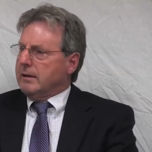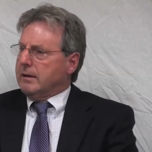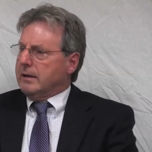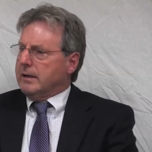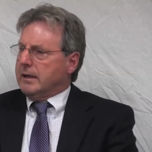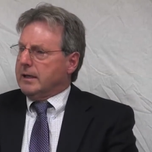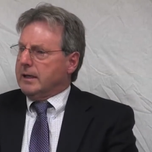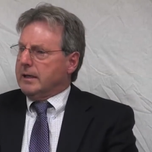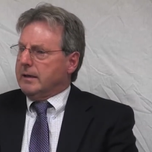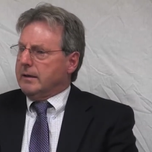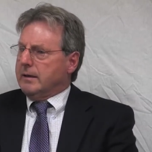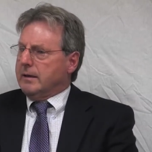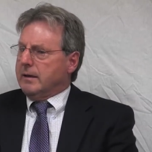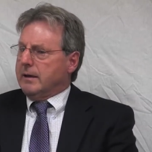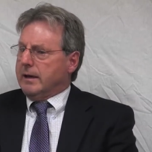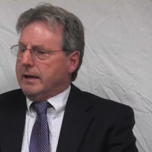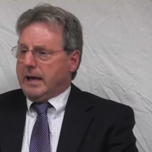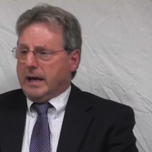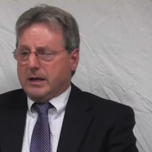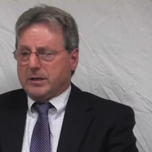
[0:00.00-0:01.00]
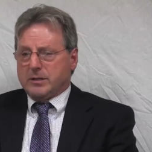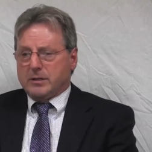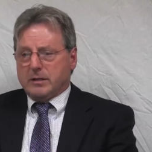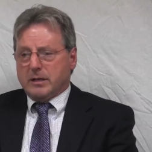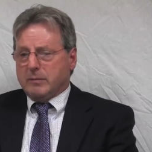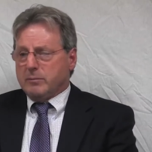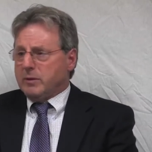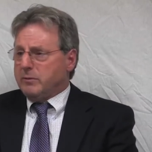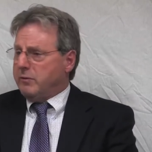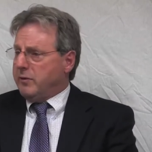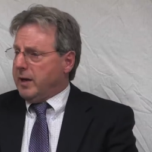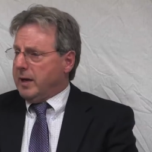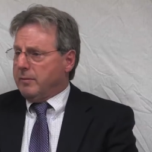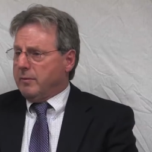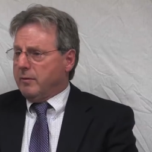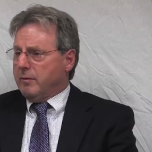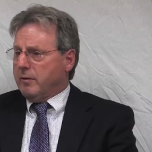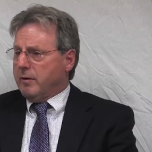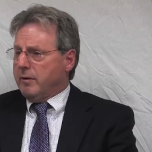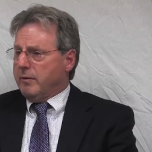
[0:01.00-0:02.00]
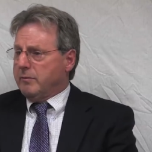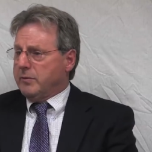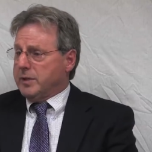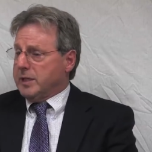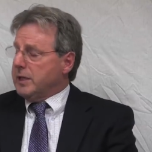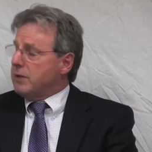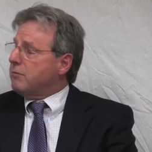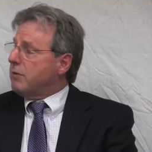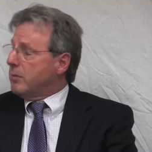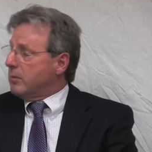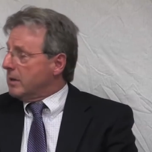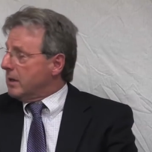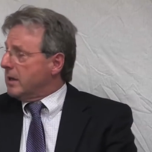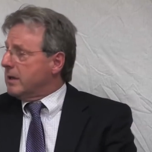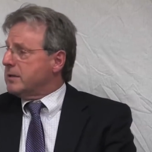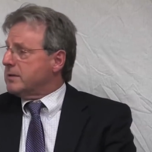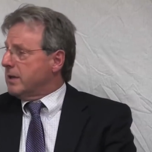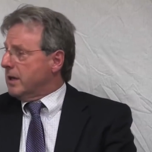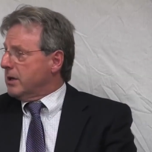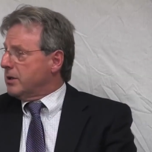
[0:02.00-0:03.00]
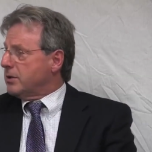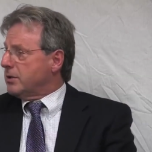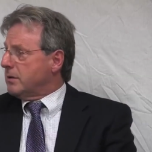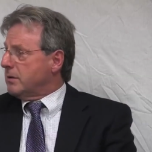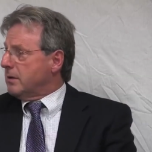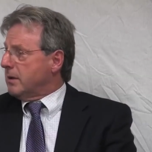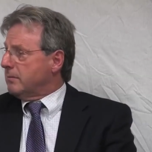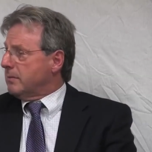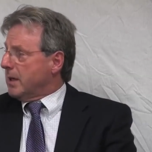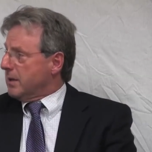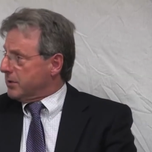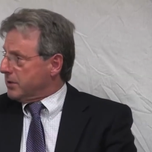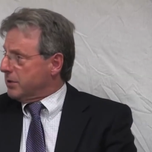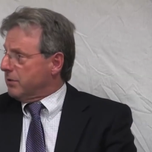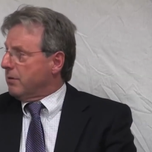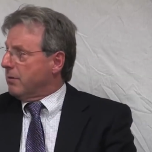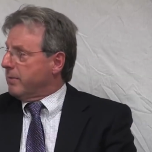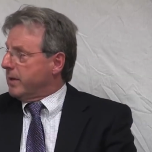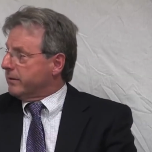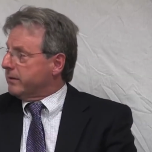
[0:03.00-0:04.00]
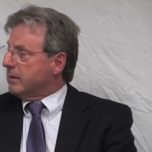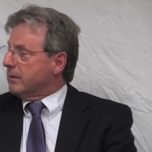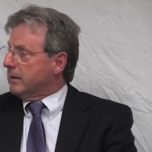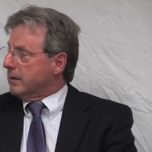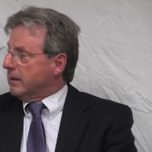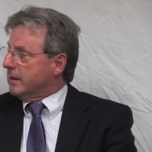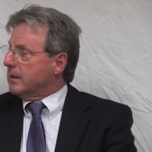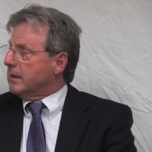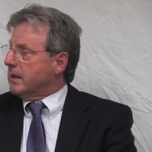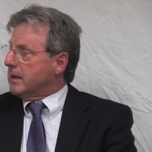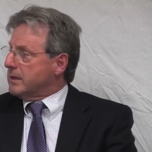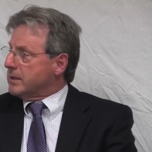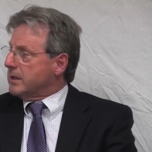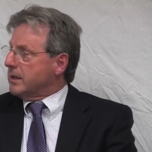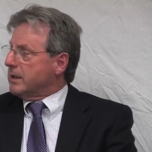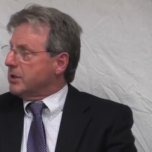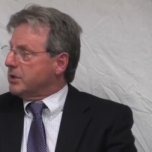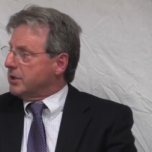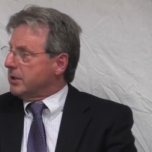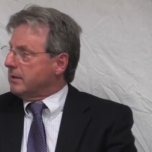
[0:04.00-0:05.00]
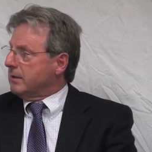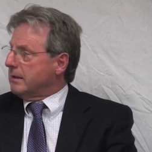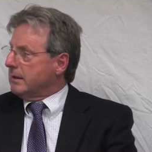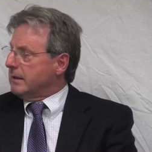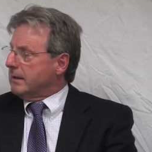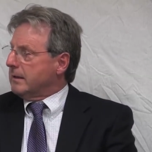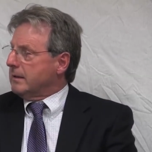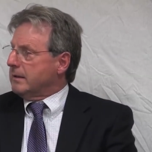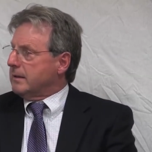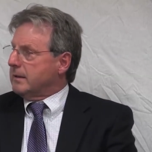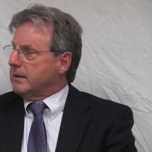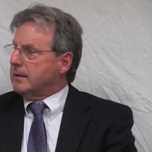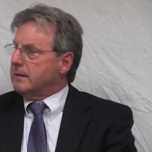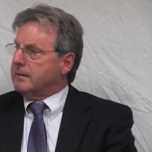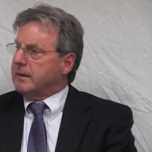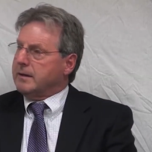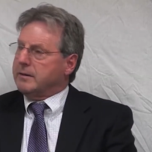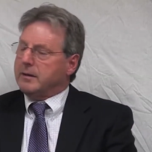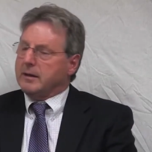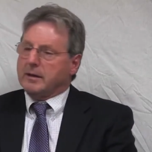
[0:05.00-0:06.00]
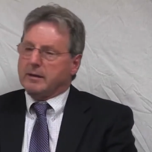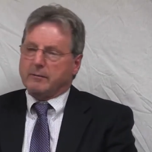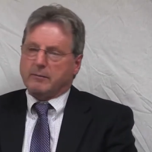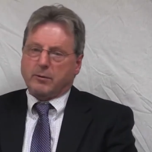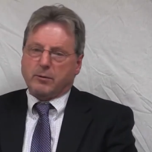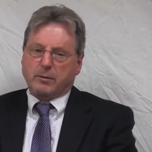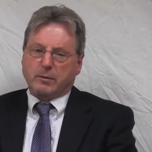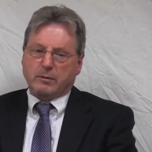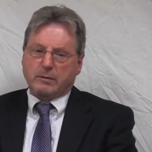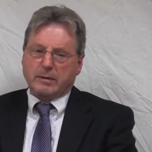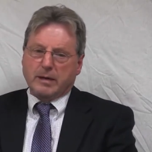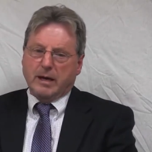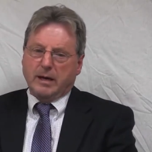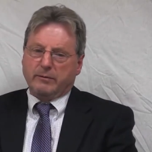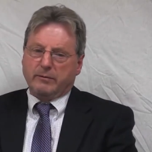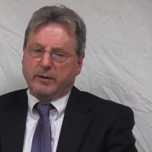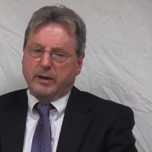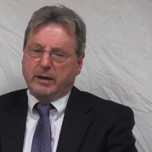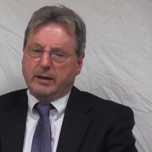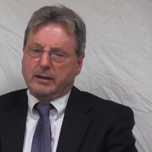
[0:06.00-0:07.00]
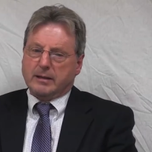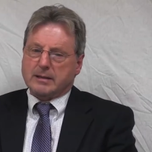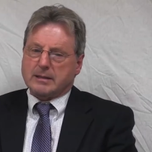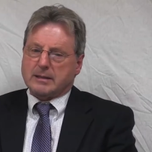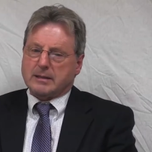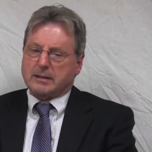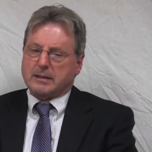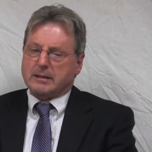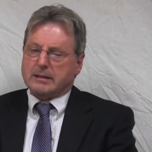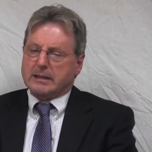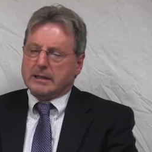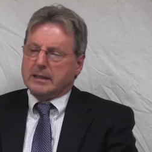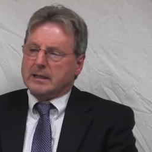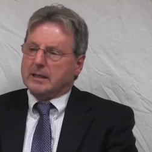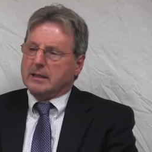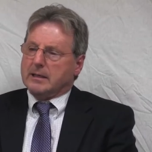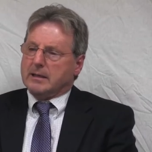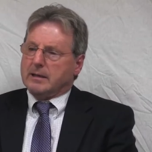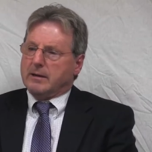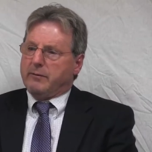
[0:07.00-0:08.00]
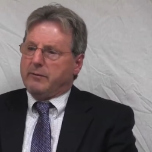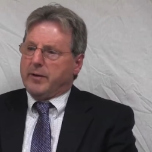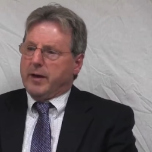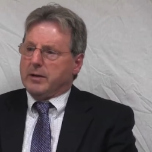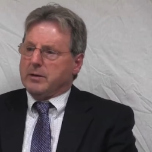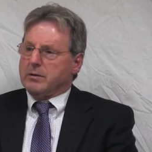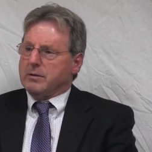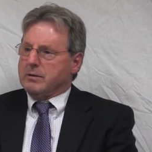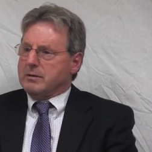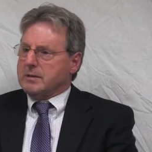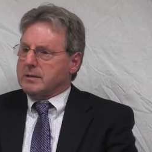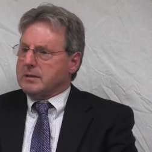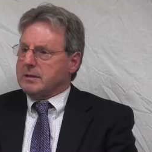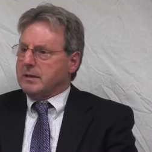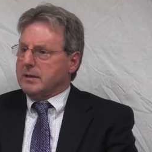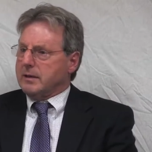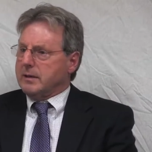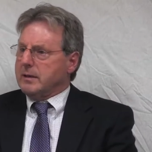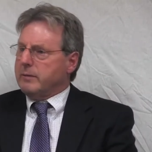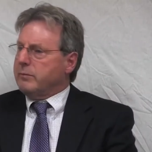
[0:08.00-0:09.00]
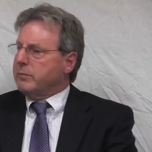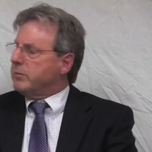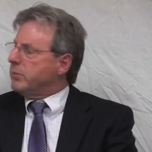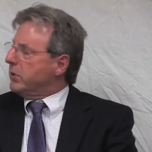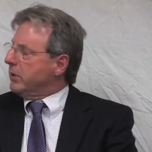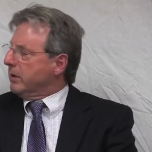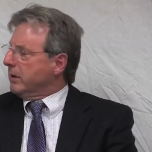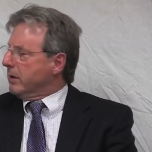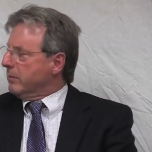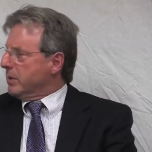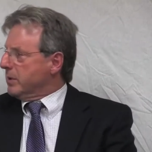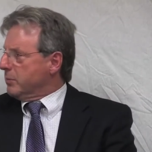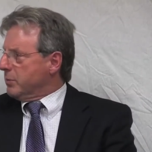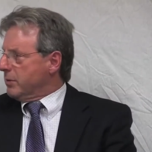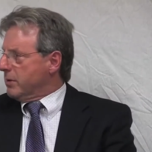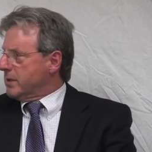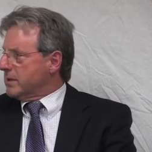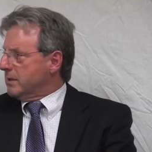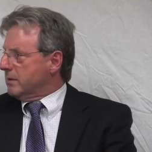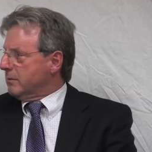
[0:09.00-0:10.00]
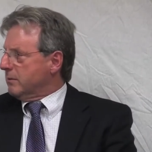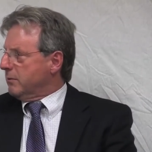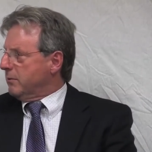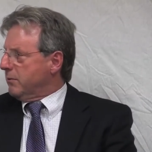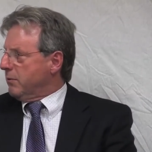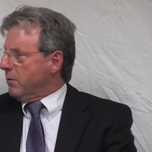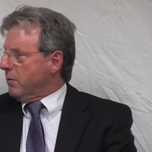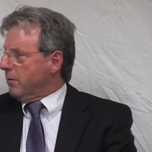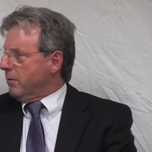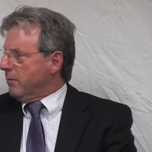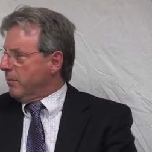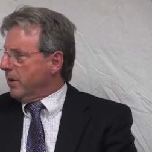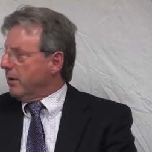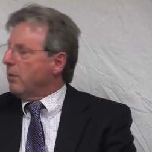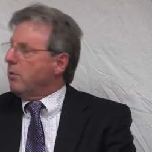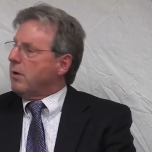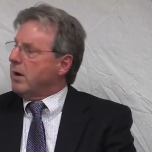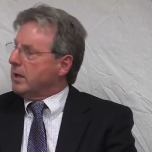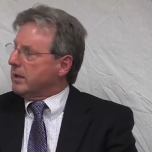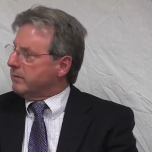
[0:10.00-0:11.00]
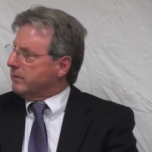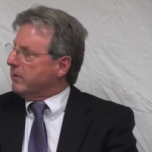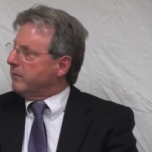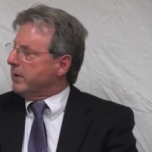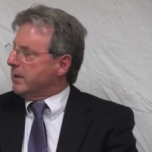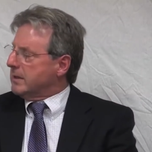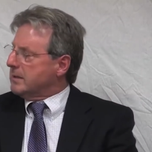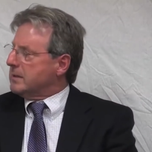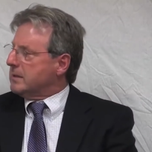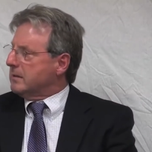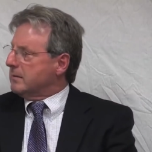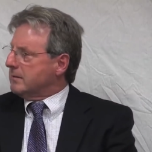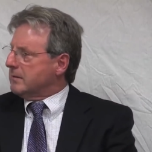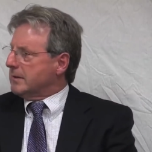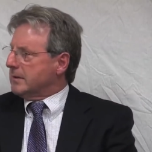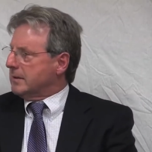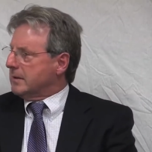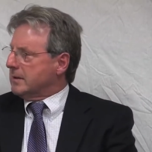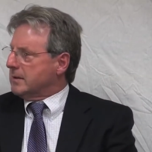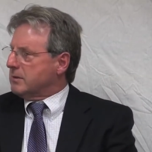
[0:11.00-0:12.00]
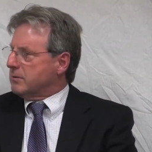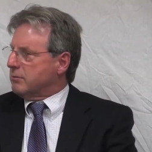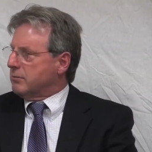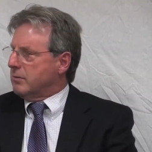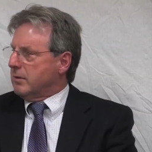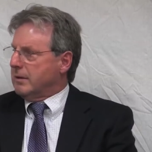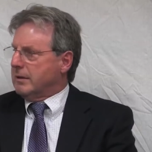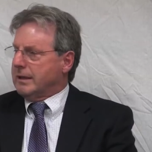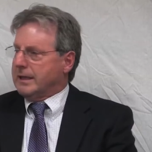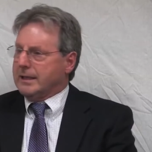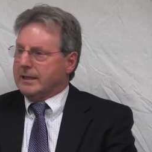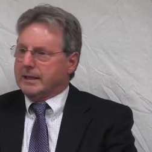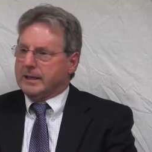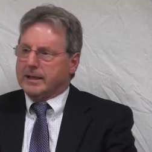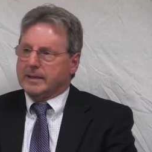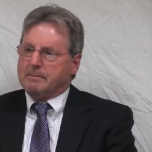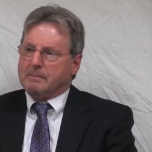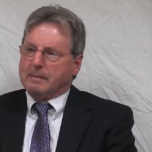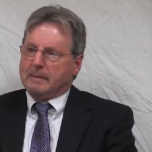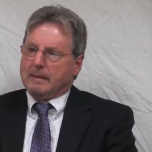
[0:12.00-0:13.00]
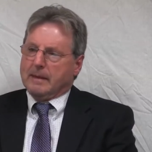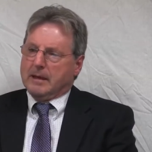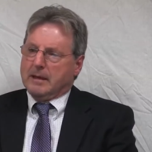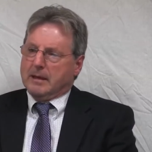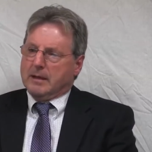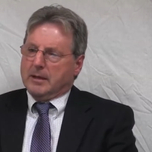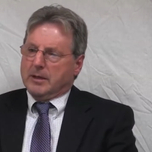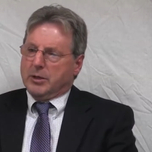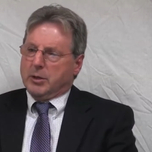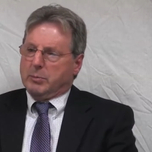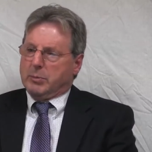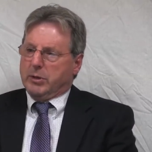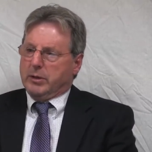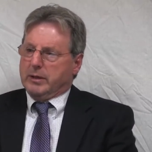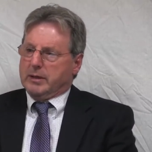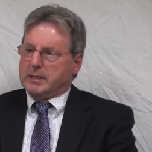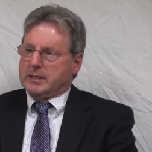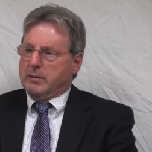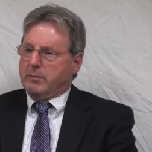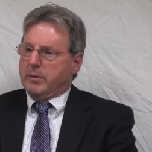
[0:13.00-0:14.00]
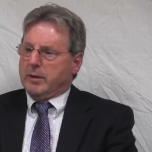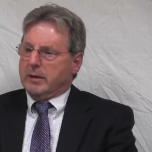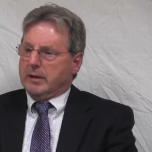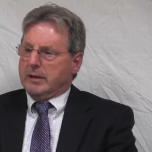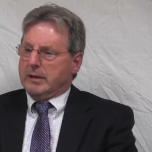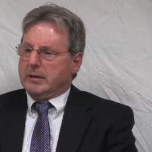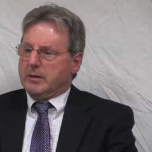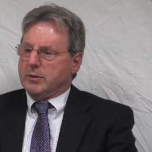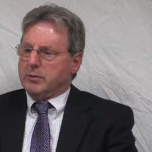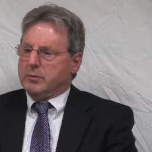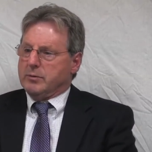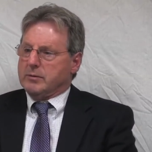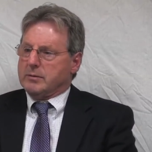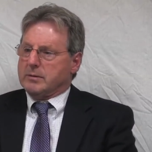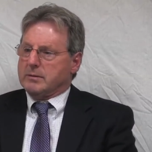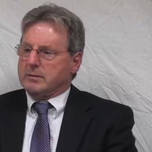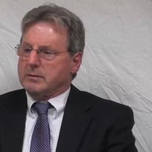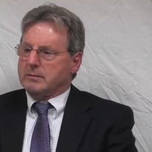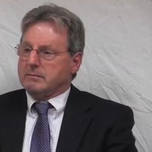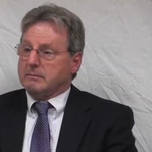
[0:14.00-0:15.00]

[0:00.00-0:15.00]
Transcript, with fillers: I actually am in favor of decriminalization. I'm not sure about the legalization. I think for nonviolent offenders and putting them in prison for marijuana offenses is really, you're putting somebody who's